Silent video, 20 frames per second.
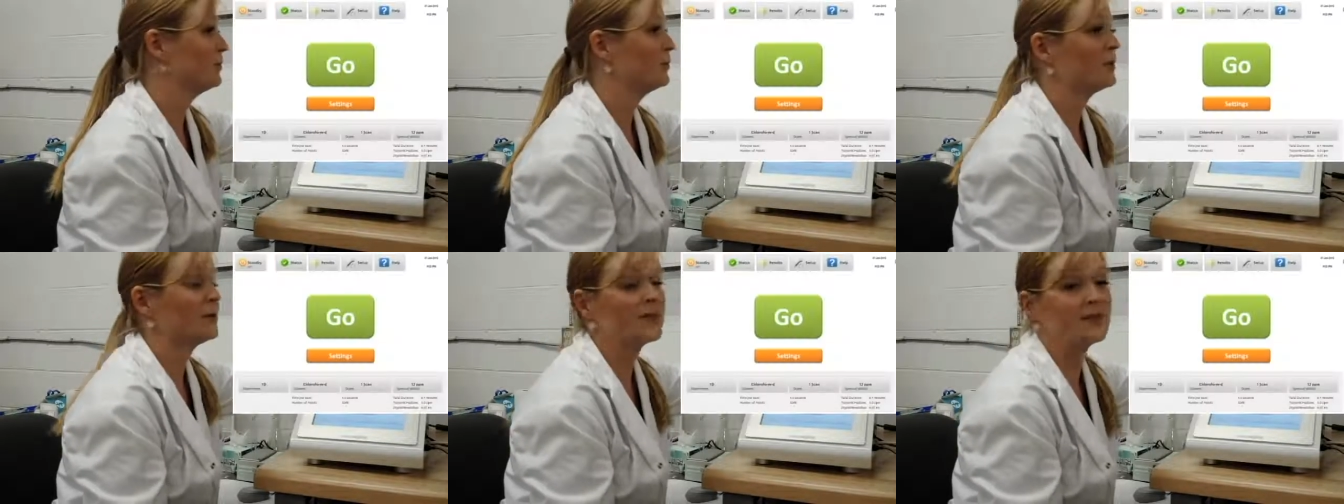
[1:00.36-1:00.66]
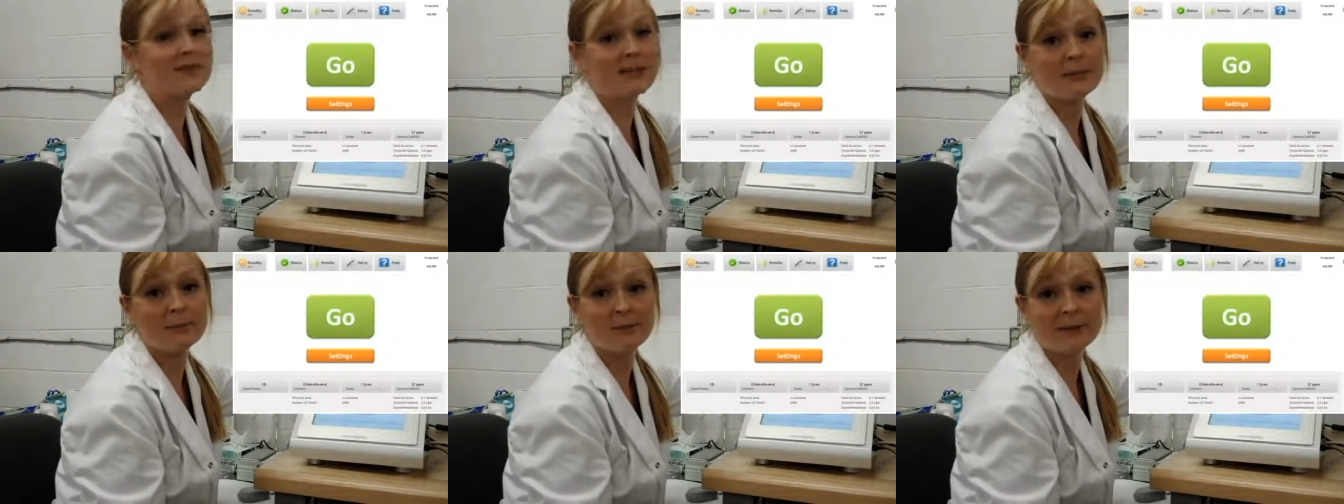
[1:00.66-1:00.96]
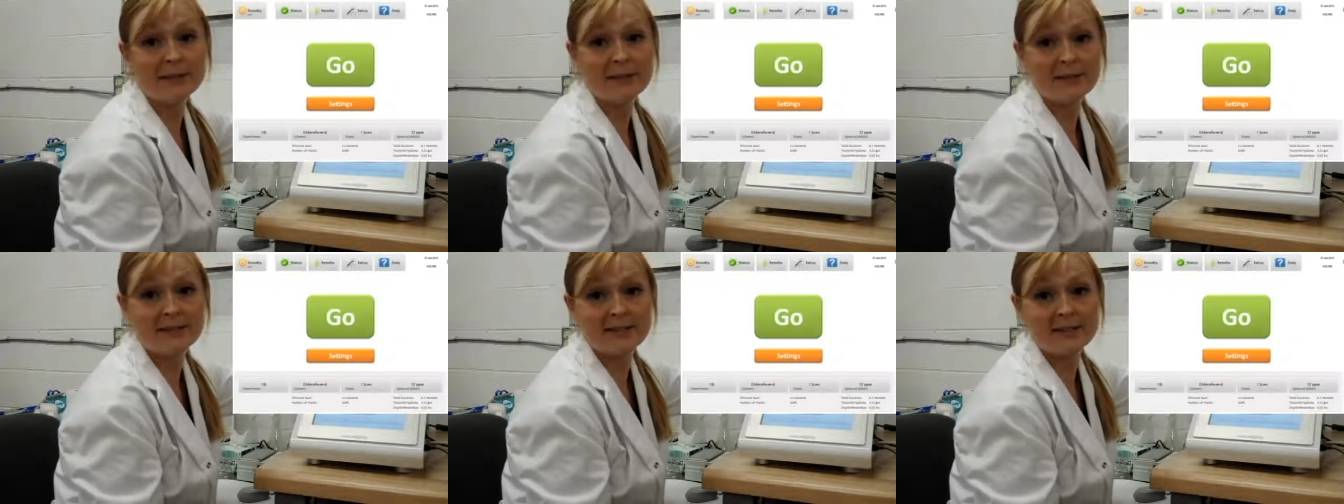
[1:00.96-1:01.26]
You can put the
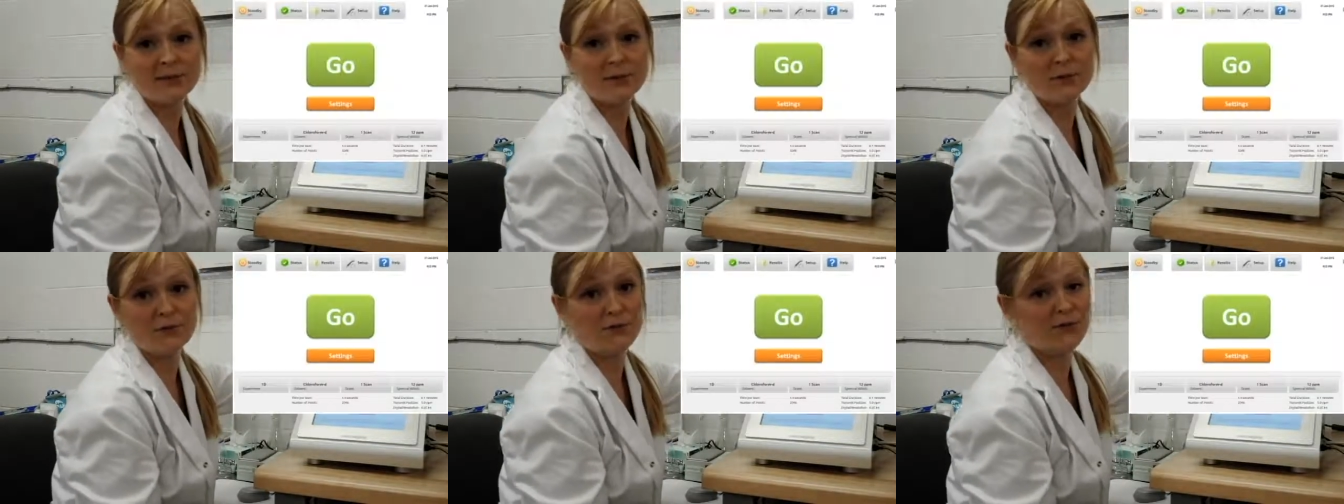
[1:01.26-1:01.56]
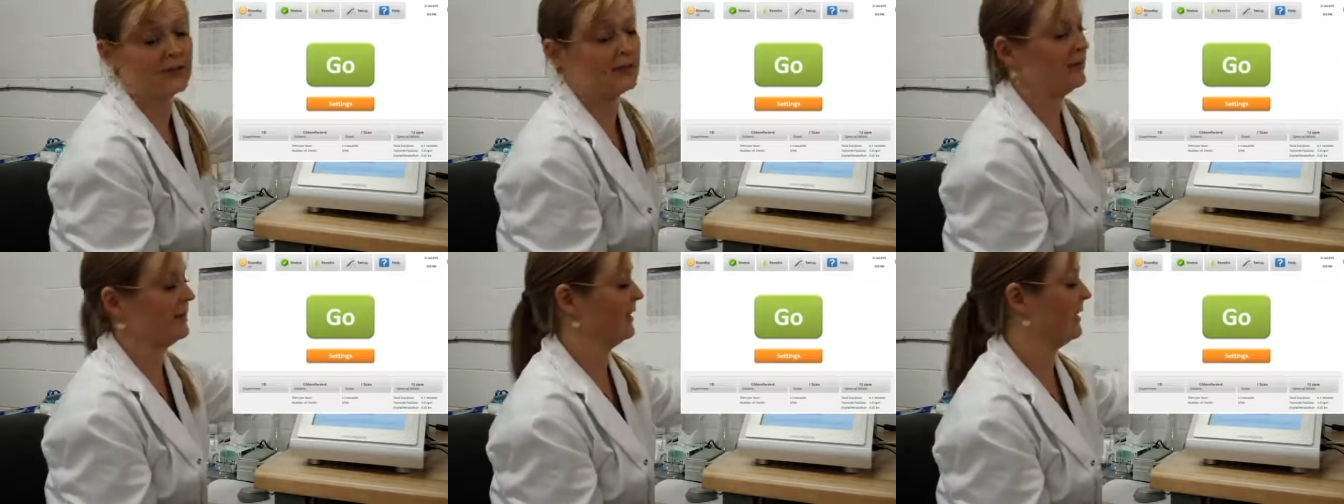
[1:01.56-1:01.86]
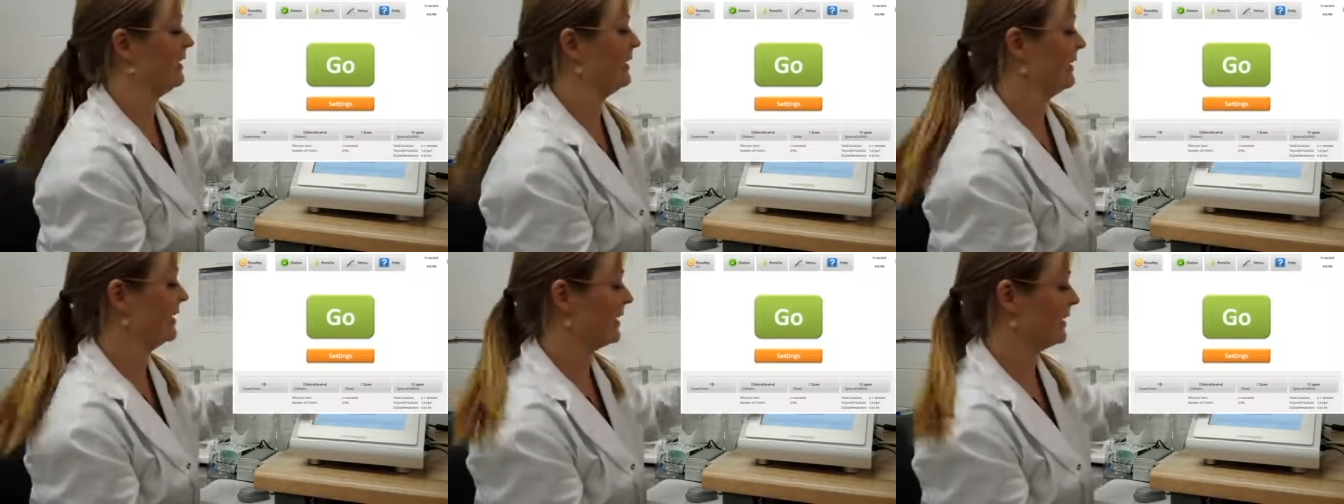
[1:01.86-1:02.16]
sample in until you feel
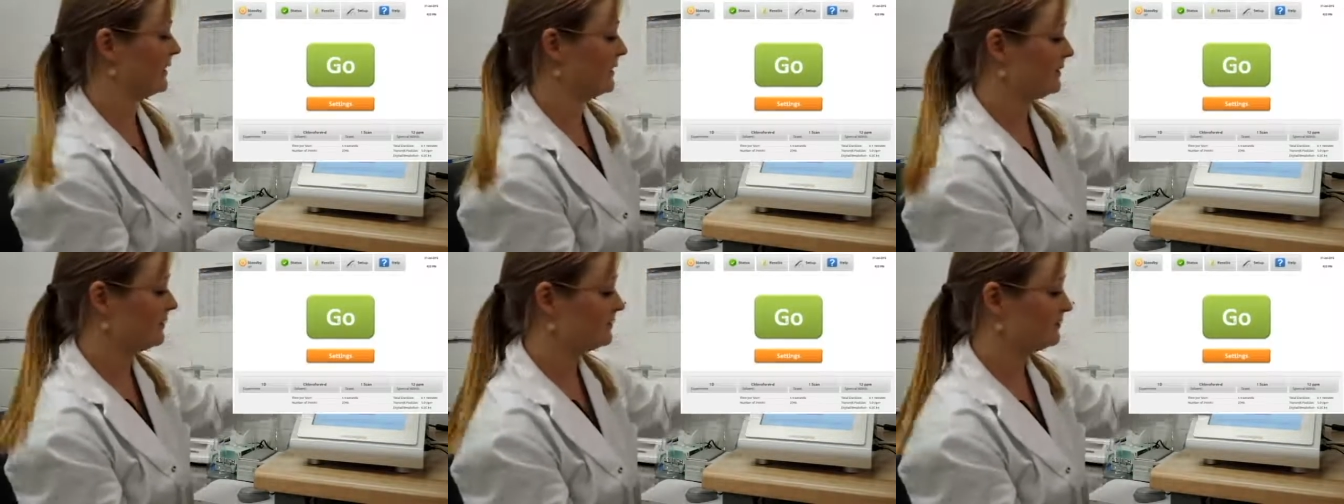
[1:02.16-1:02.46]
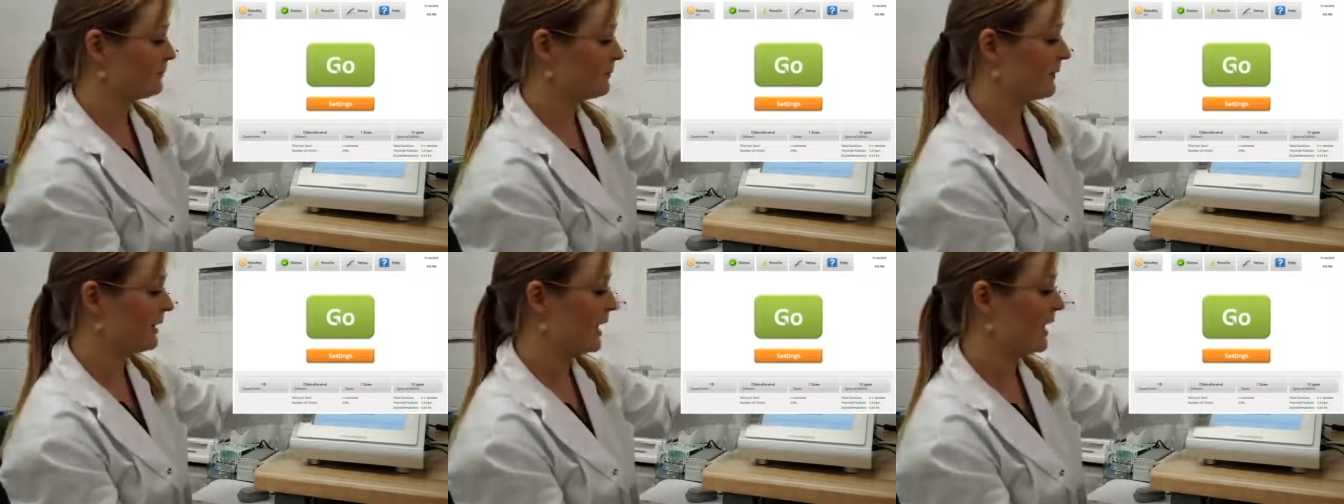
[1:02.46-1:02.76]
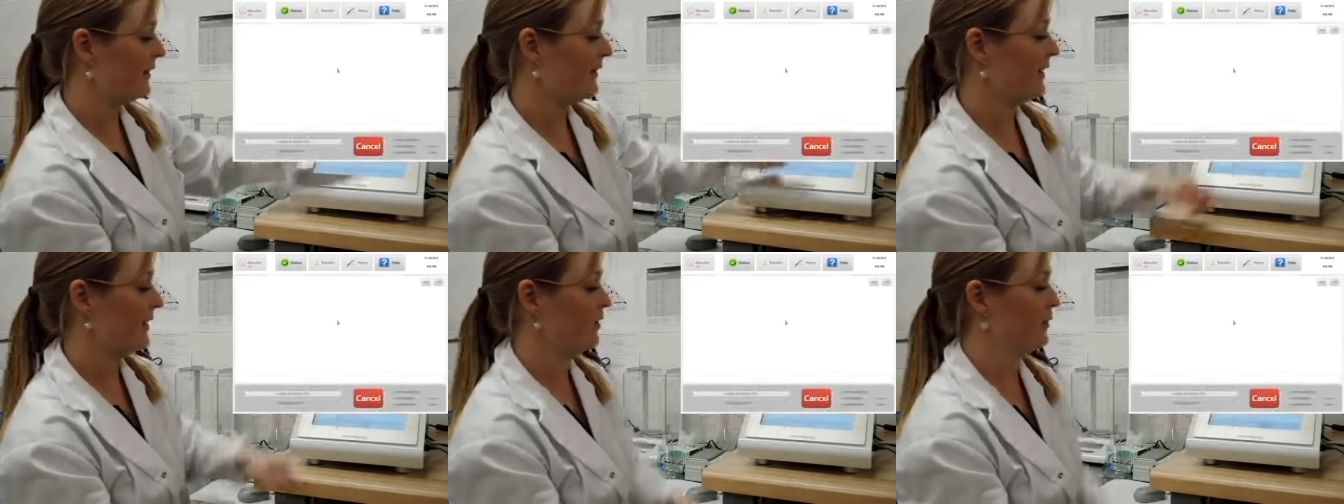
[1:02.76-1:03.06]
it click,
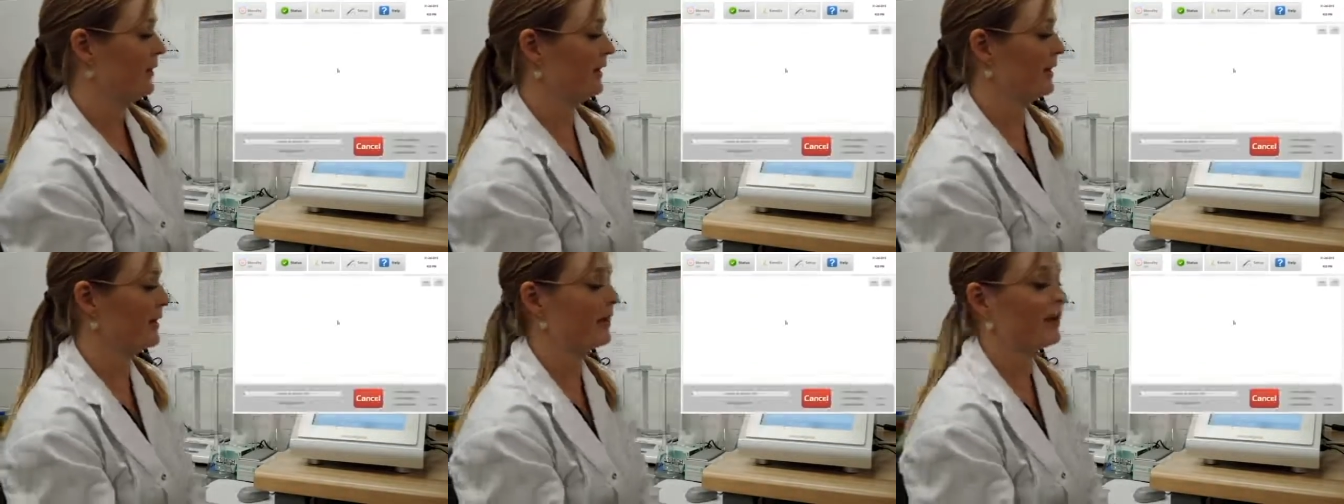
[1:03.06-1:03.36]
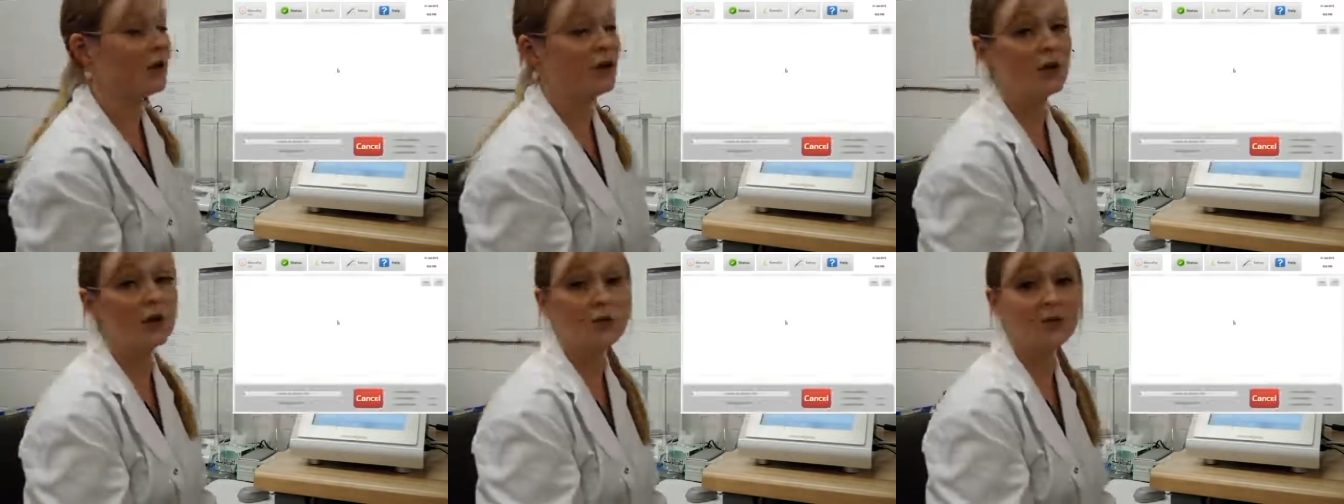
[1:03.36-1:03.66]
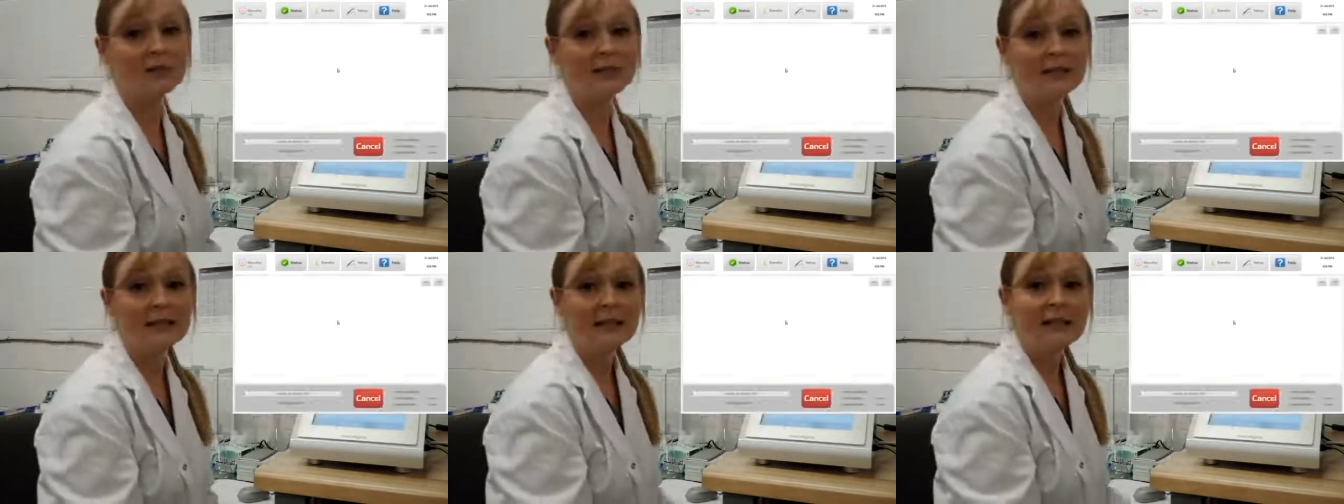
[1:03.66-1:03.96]
and then you hit
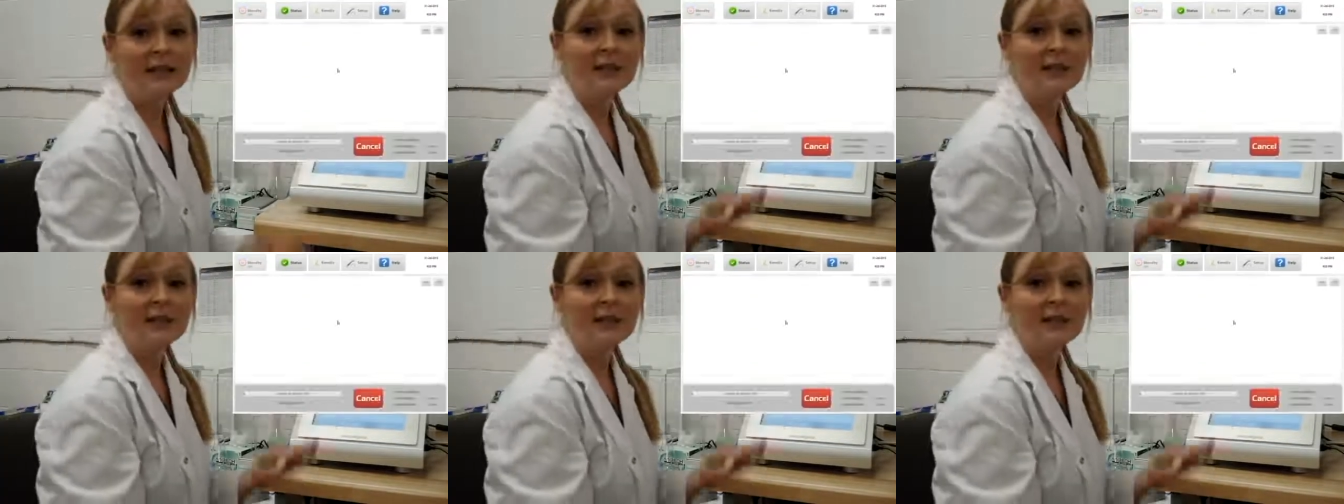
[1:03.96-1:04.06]
go.